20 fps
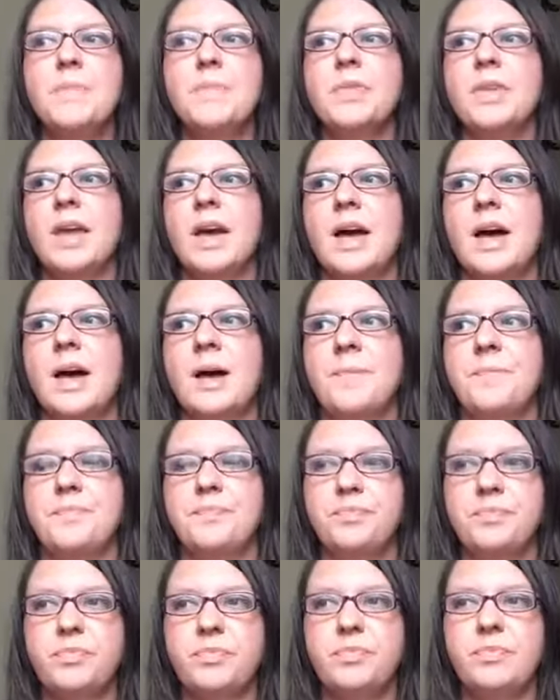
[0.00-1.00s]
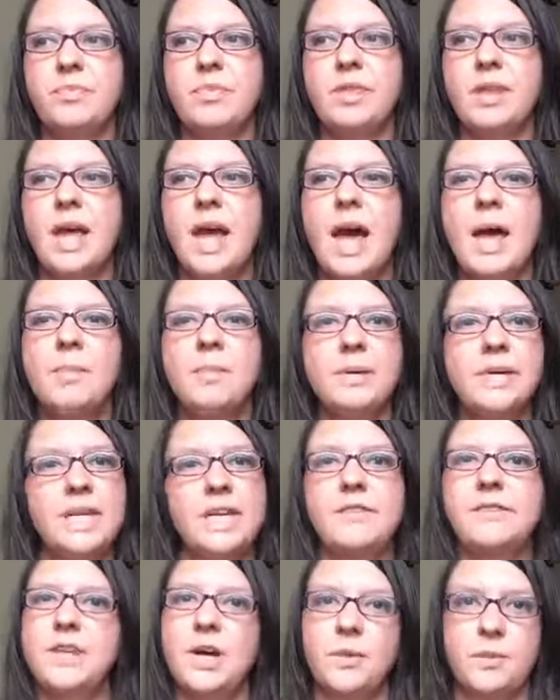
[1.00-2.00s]
I
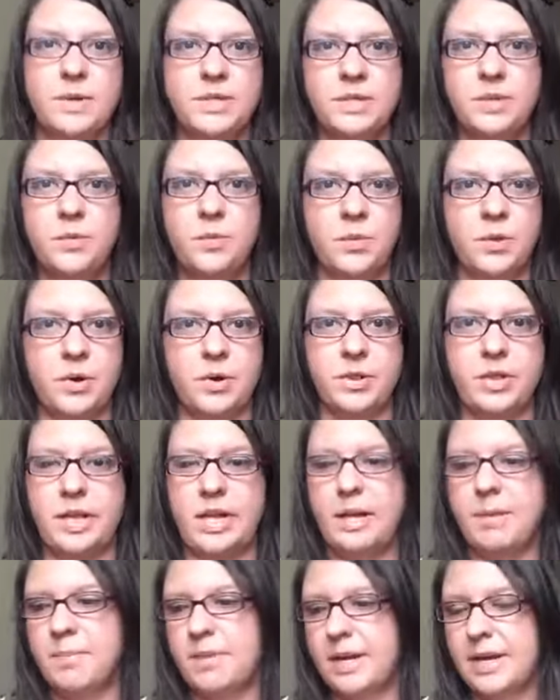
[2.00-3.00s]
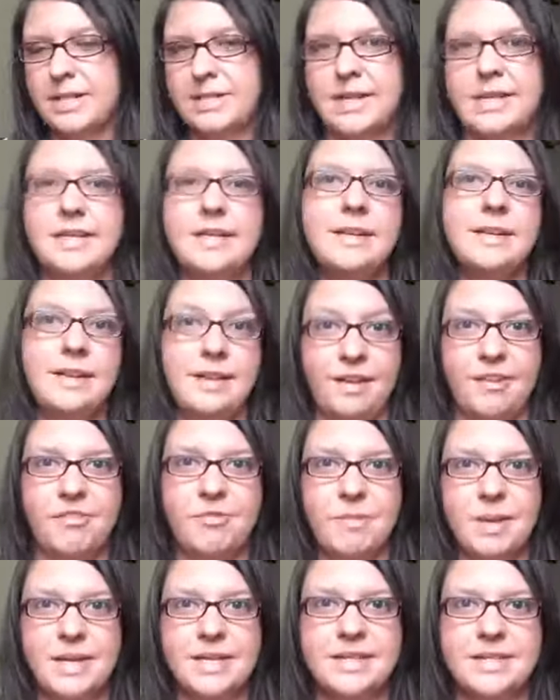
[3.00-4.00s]
believed I wasn't worthy because I didn't
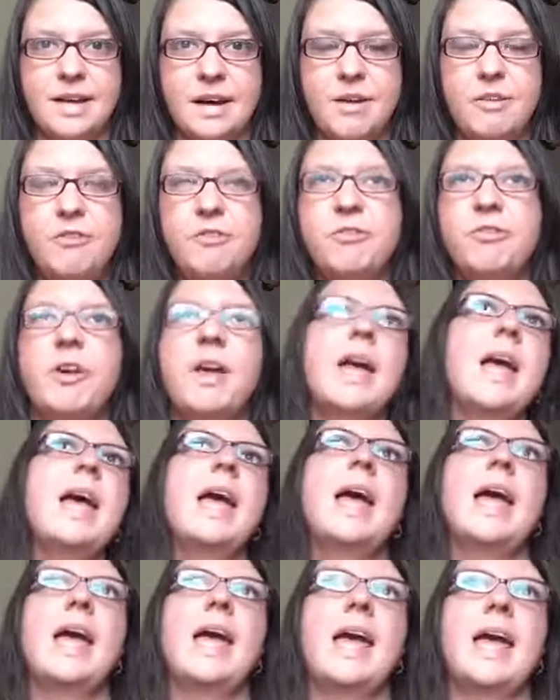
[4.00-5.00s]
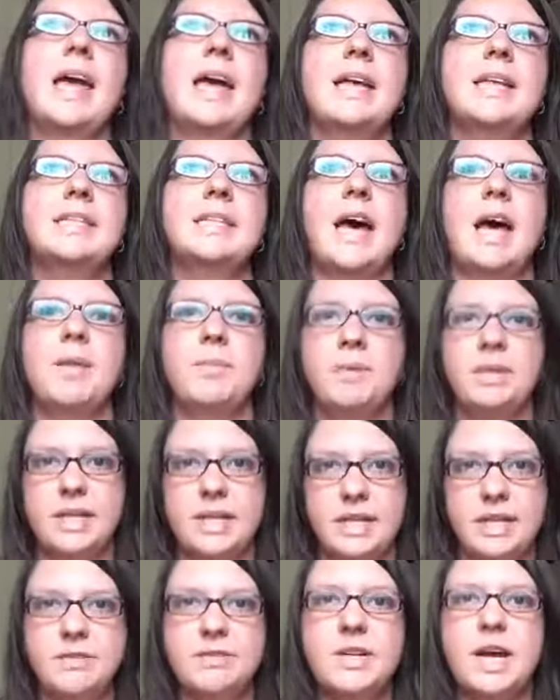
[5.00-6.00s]
love myself, and I
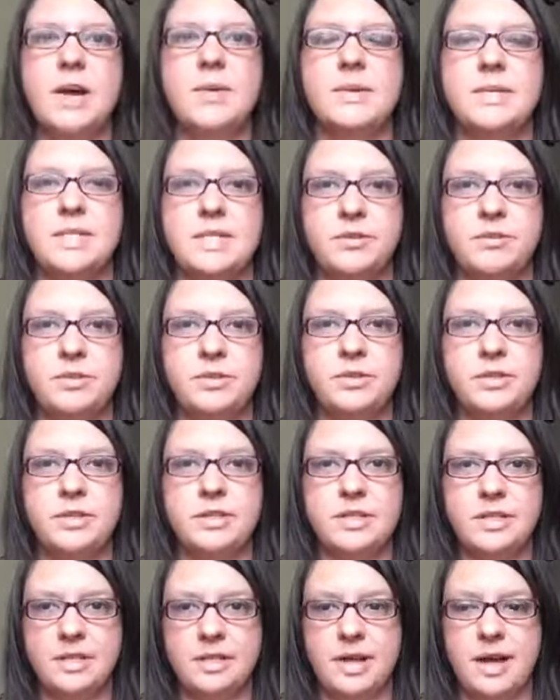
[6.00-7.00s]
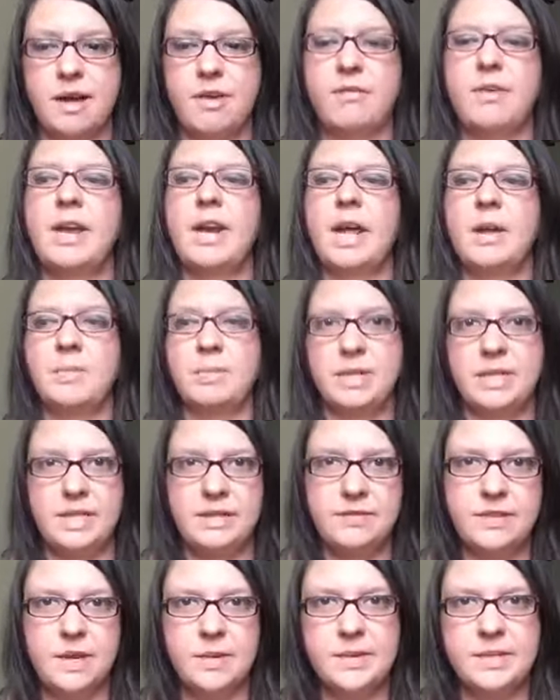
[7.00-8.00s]
believed I was difficult to love, and I
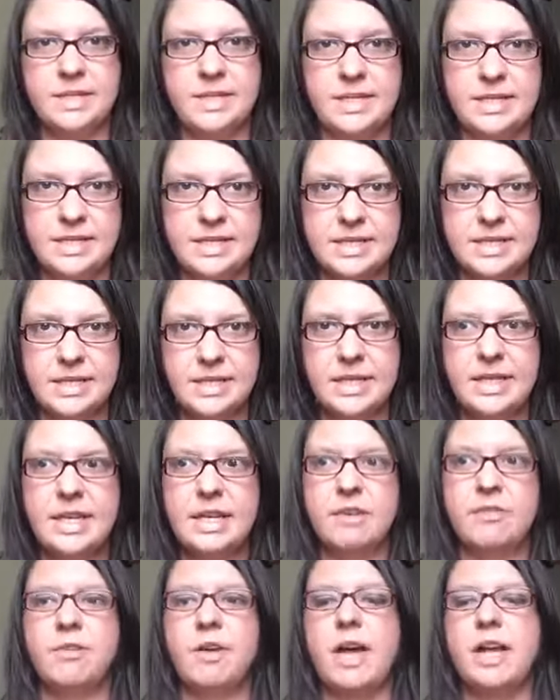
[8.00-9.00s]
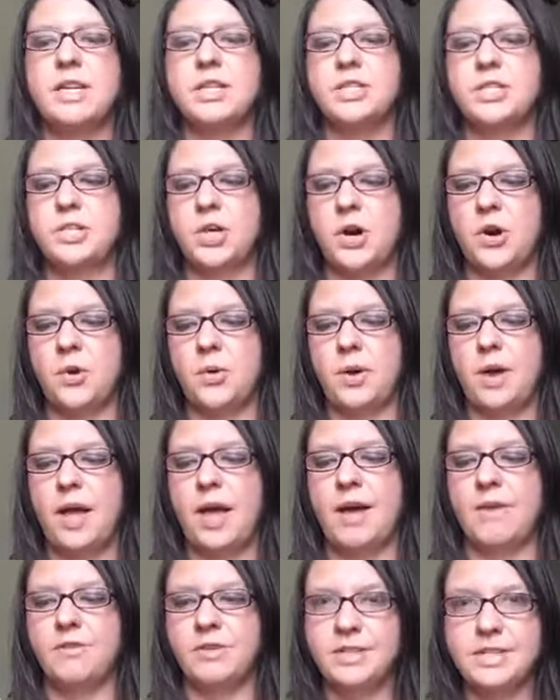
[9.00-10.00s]
believed I was easy to leave. And so
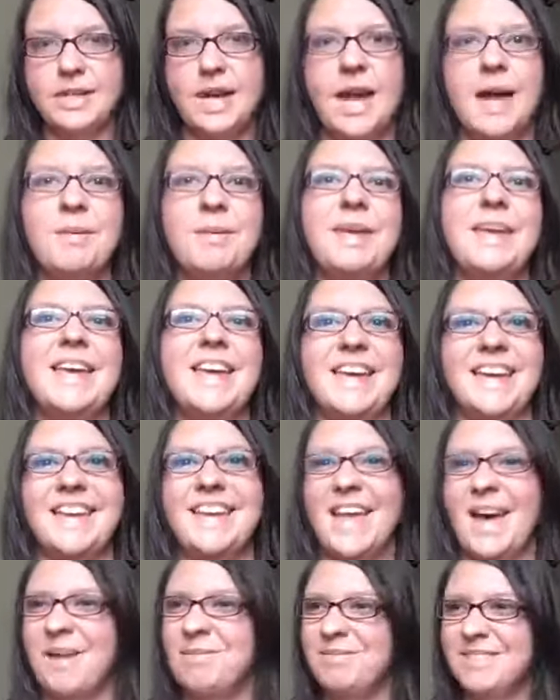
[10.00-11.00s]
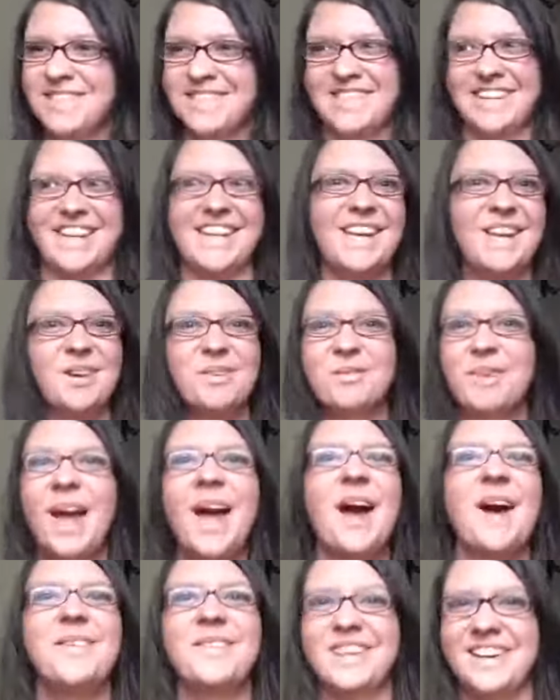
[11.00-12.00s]
every time he kept sticking
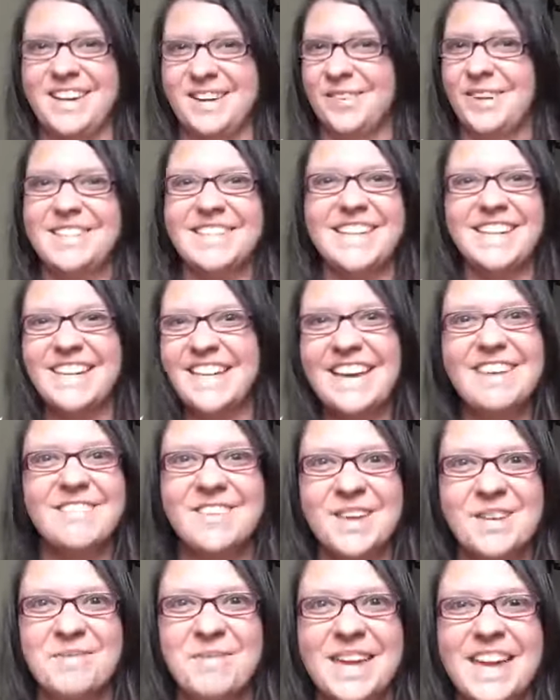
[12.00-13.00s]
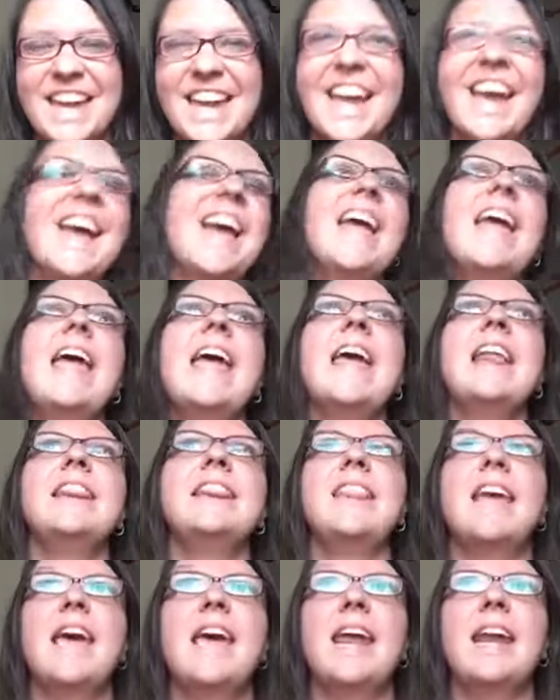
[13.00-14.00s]
around and wasn't leaving me,
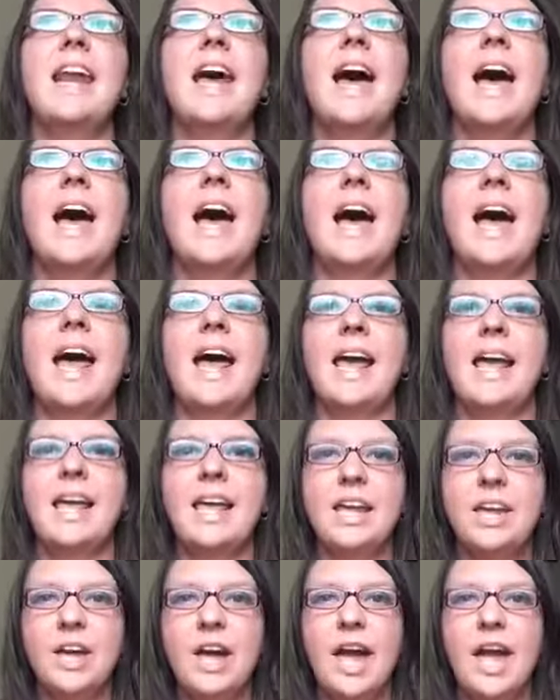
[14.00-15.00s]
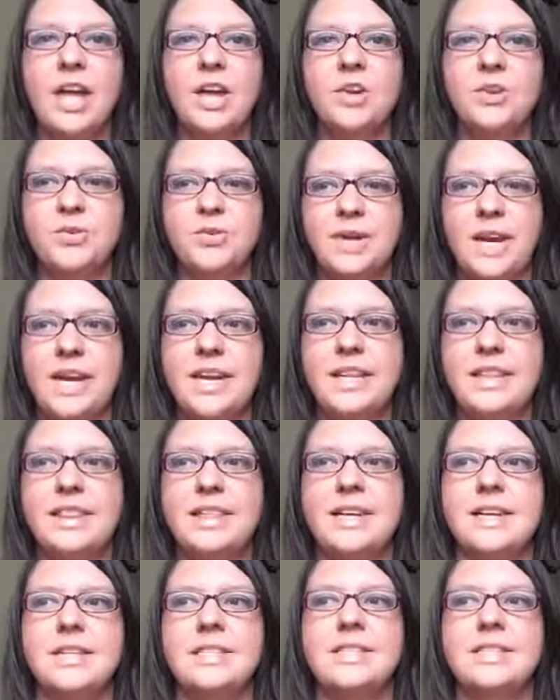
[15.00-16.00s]
then I created
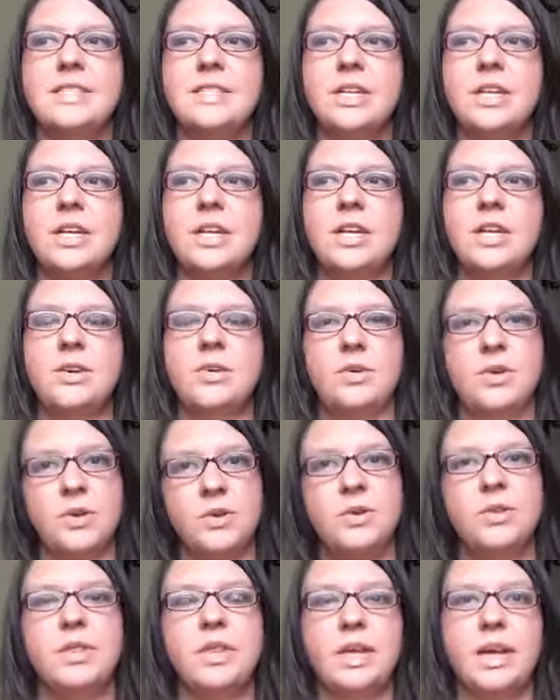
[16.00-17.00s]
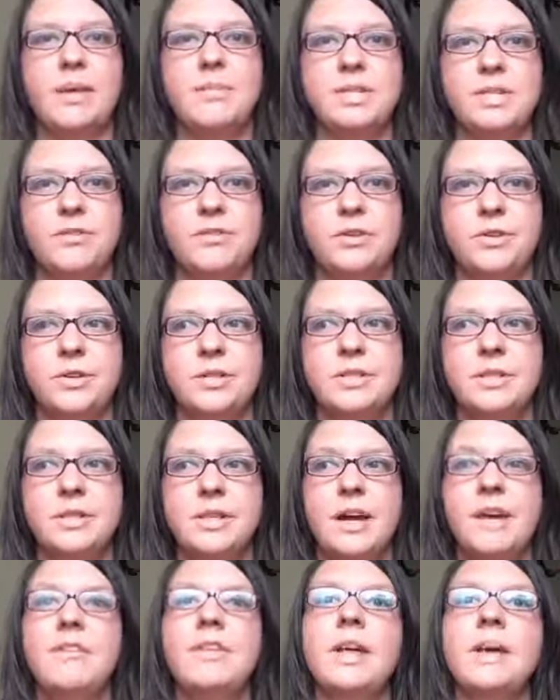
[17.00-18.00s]
this, you don't think I'm difficult to
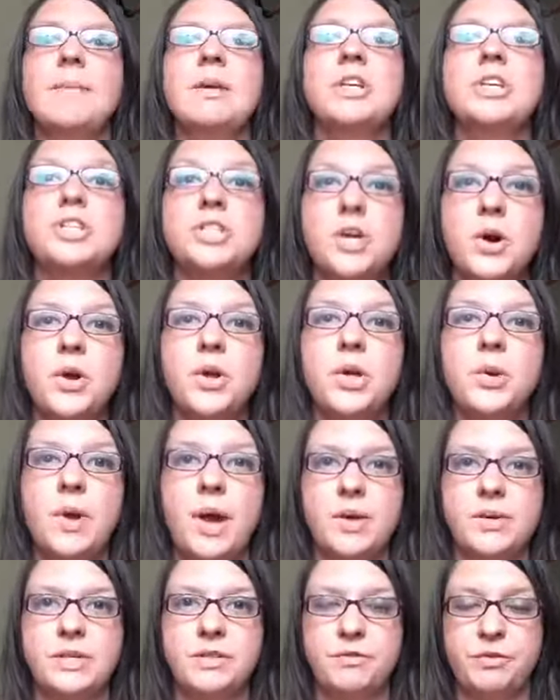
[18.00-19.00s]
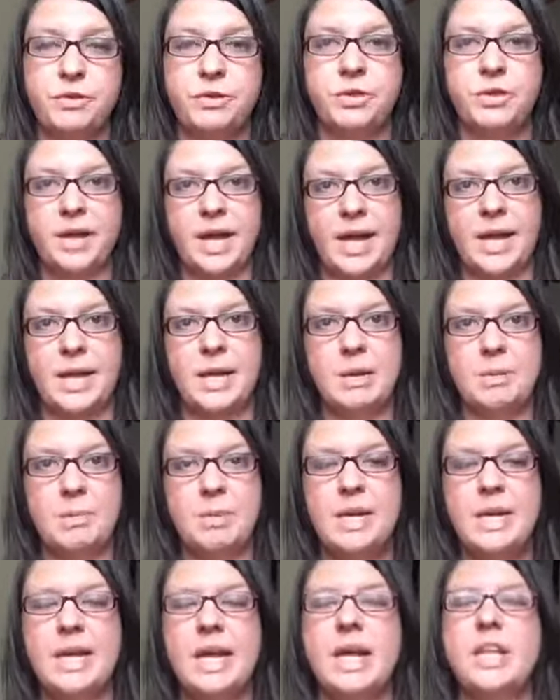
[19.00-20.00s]
love? Let me show you how difficult I can
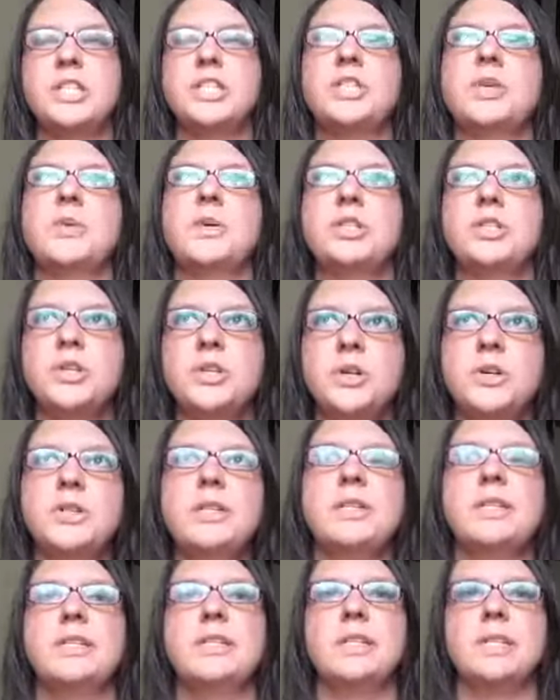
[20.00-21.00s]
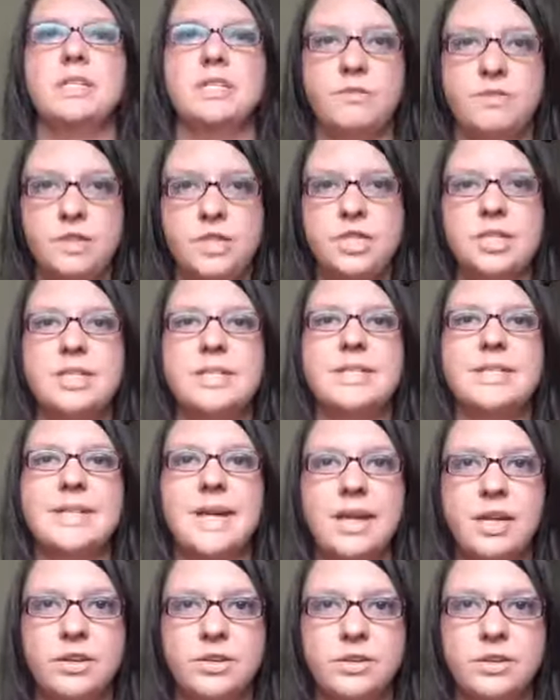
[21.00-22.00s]
be. And so it turned into this vicious
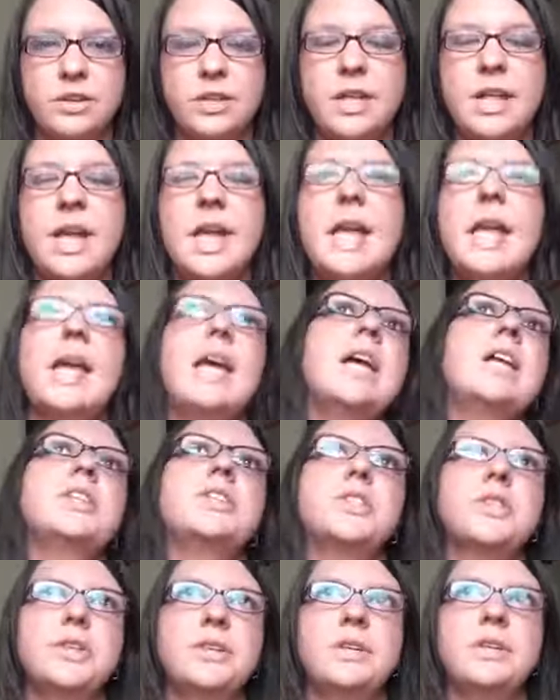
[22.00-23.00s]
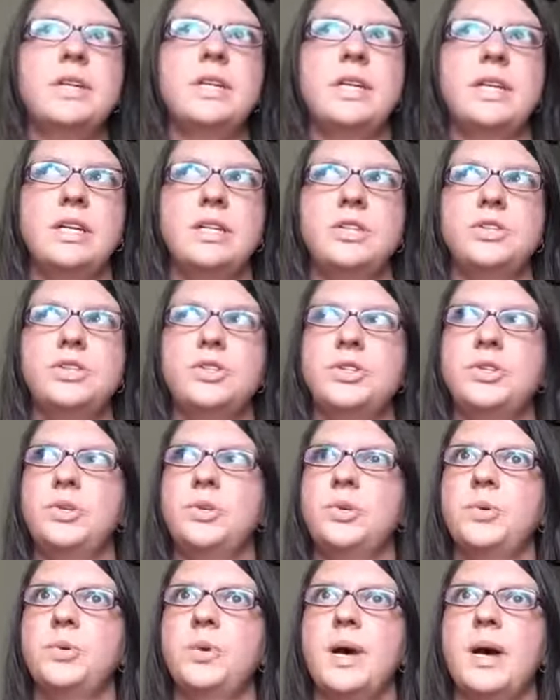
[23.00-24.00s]
cycle. It turned
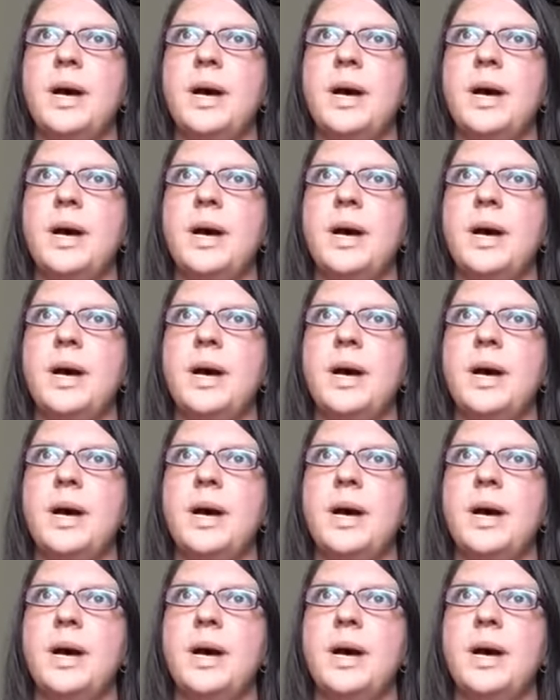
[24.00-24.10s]
into